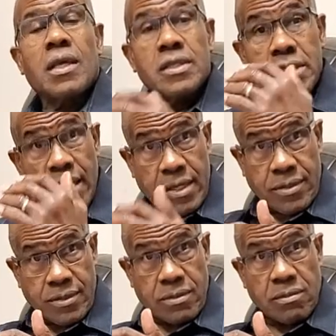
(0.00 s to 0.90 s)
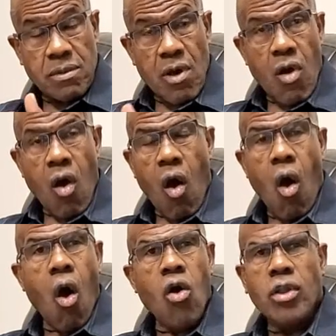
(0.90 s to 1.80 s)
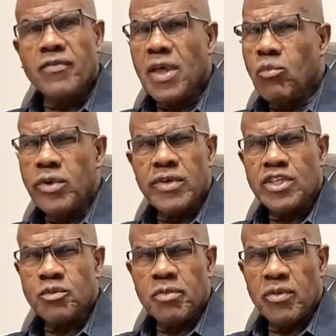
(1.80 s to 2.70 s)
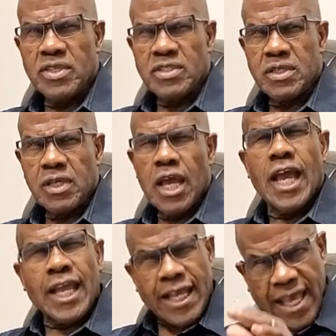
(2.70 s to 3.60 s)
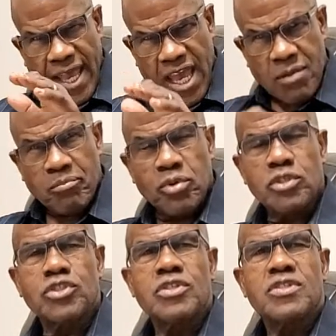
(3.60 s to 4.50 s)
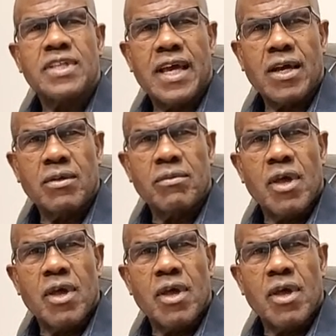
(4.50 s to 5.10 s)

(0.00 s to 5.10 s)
Yes, all of that we're experiencing can push us down,